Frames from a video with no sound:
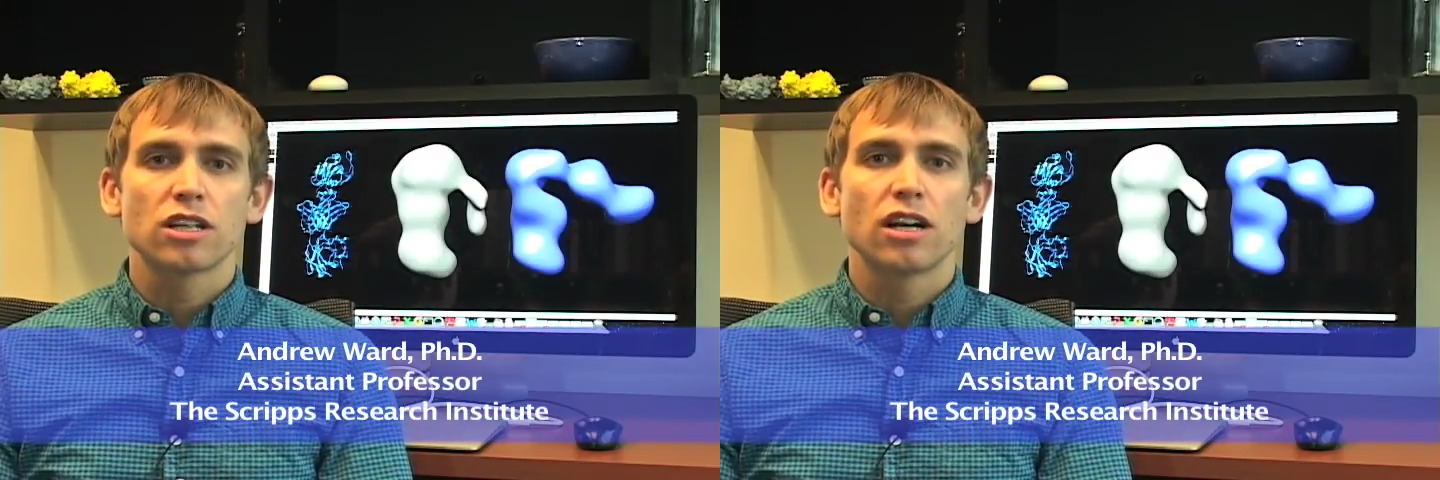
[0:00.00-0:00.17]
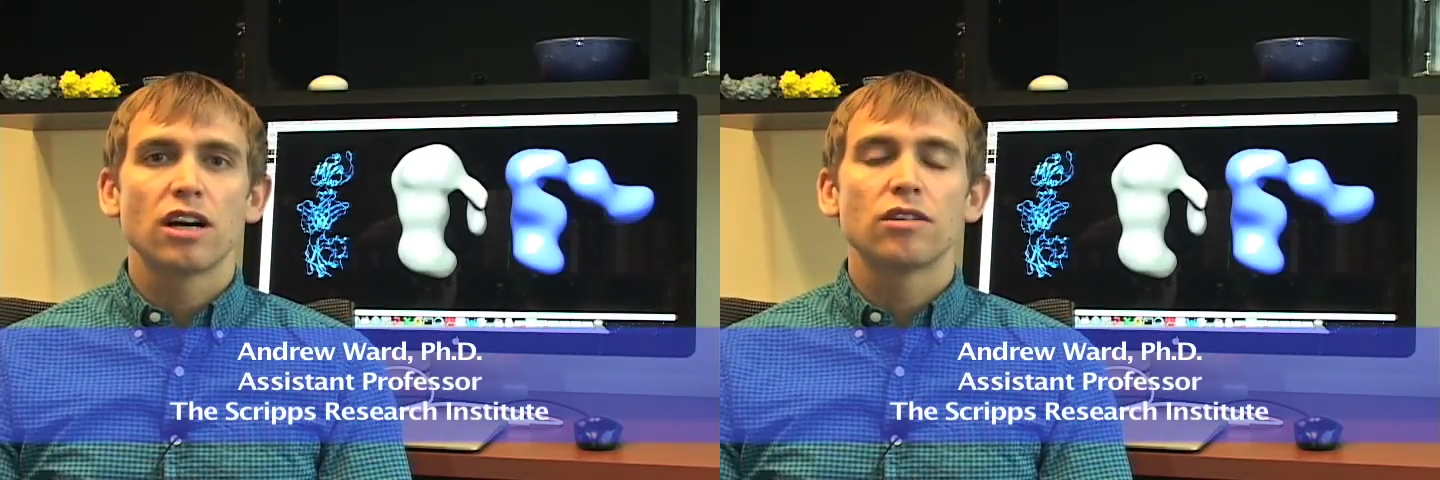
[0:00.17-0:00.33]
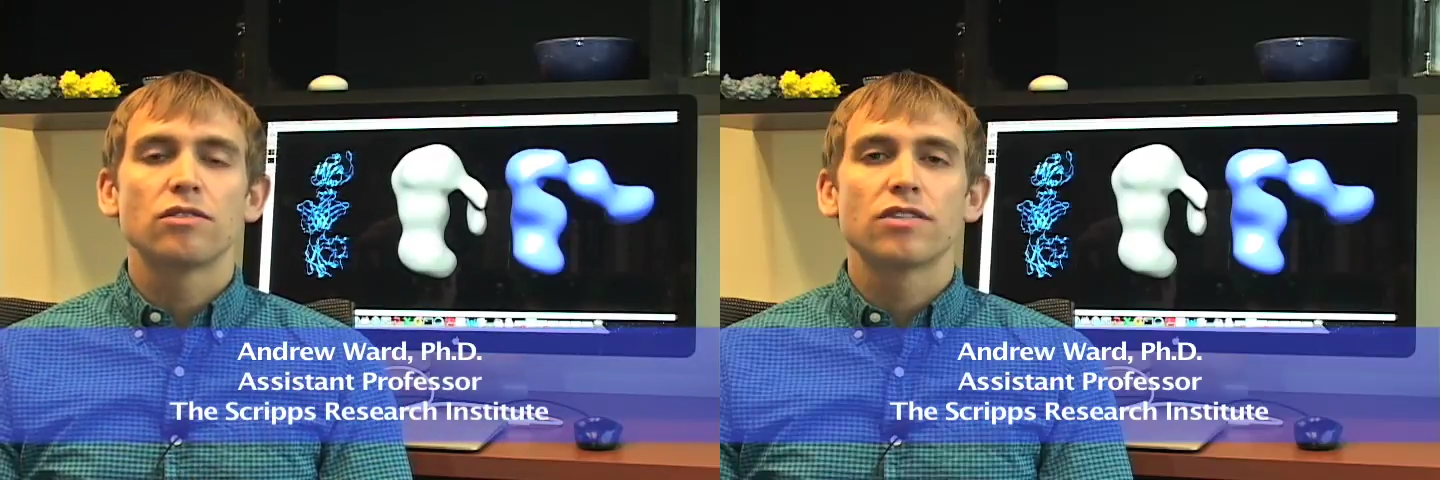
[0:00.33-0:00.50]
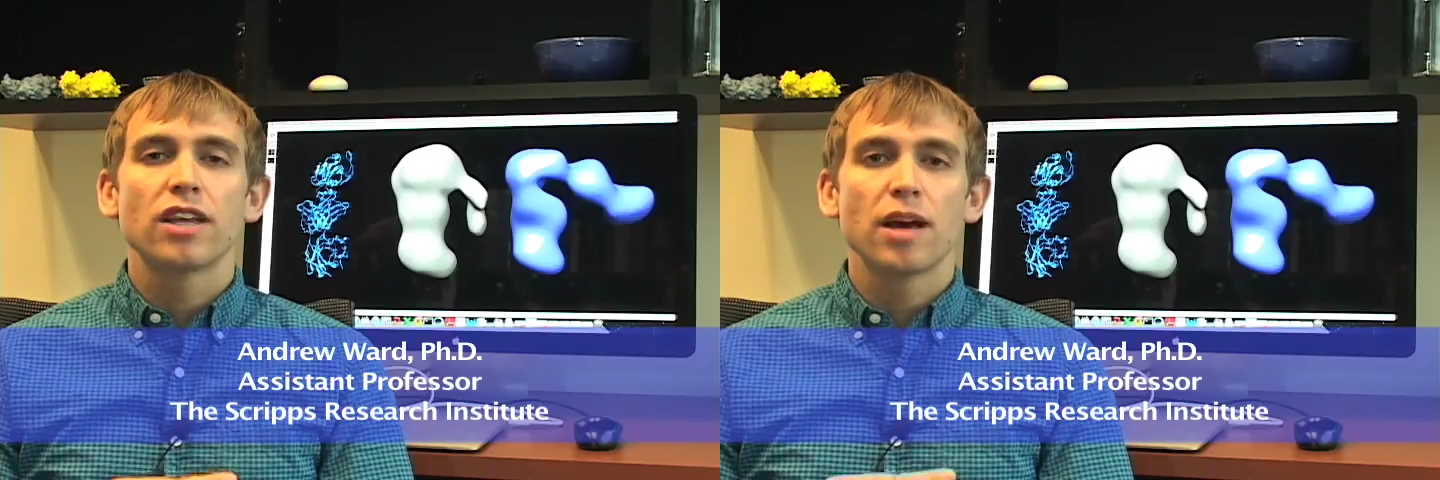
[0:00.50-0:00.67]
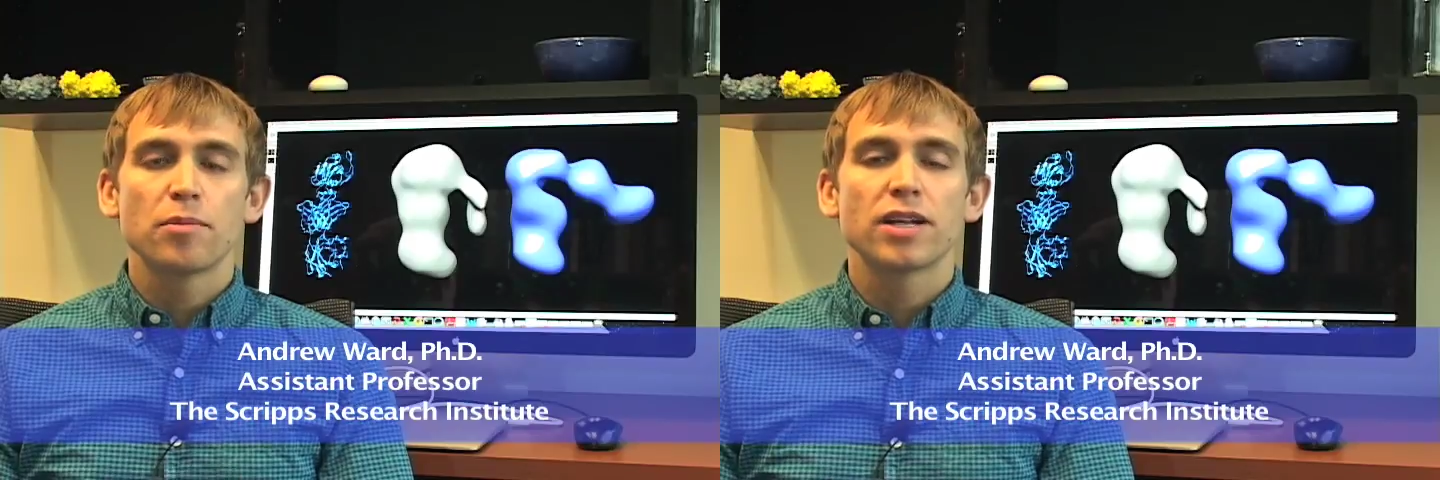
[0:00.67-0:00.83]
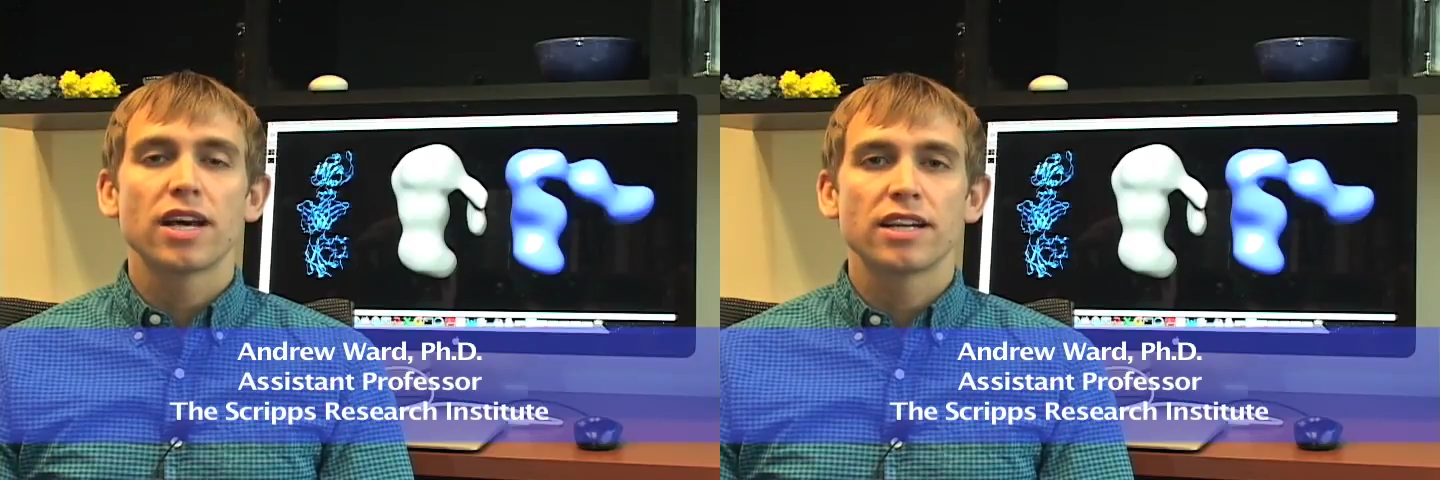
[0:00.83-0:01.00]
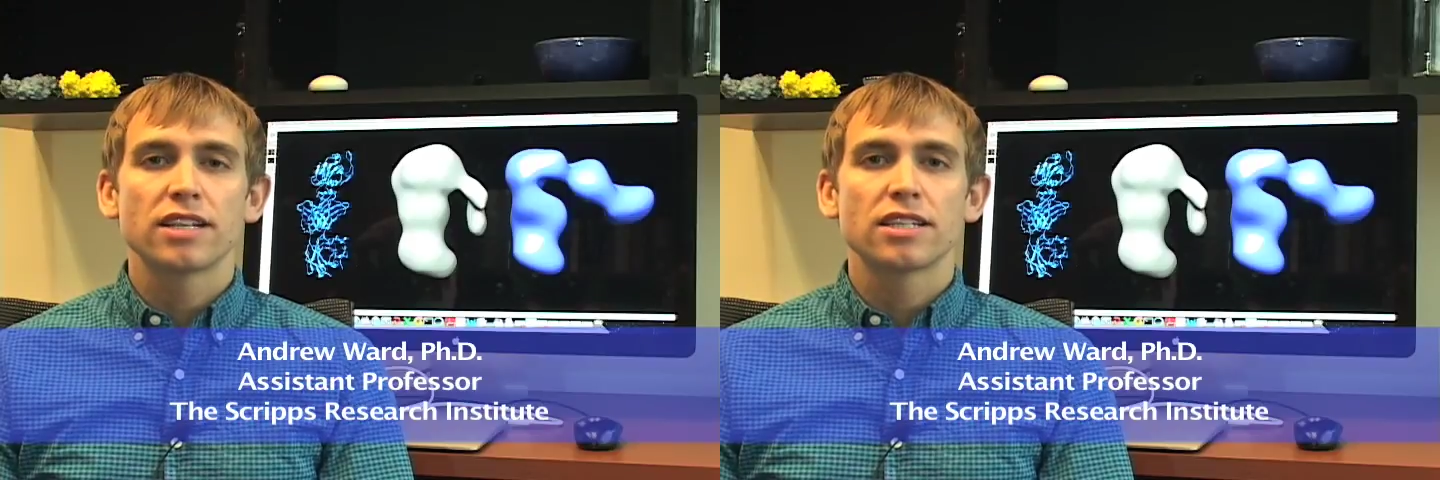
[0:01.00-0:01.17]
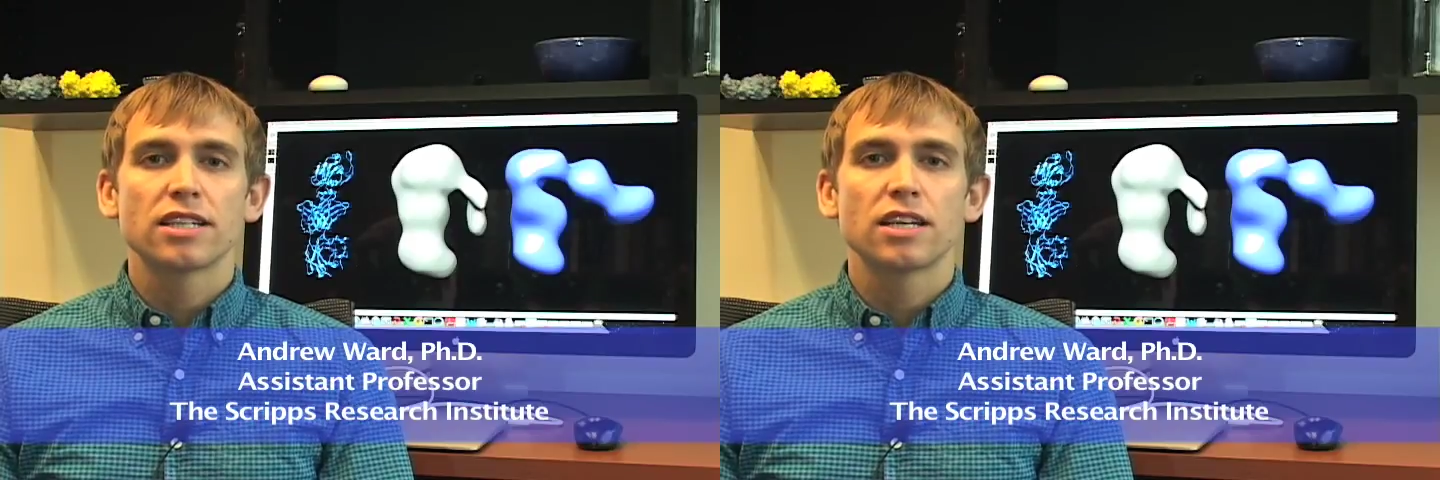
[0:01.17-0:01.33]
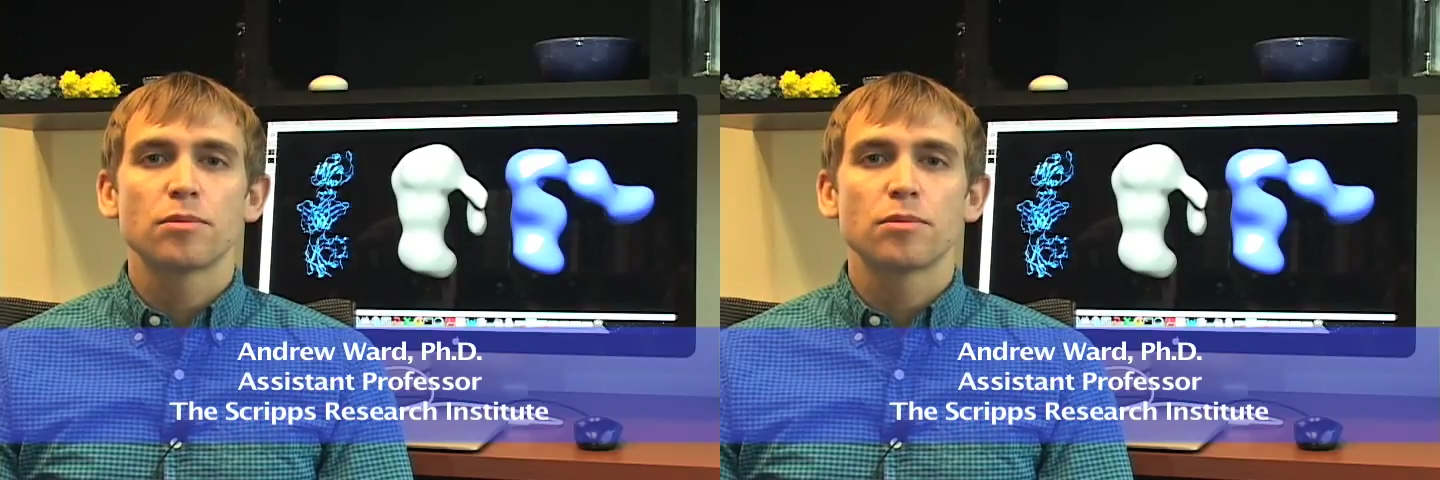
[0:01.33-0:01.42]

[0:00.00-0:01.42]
of the hepatitis C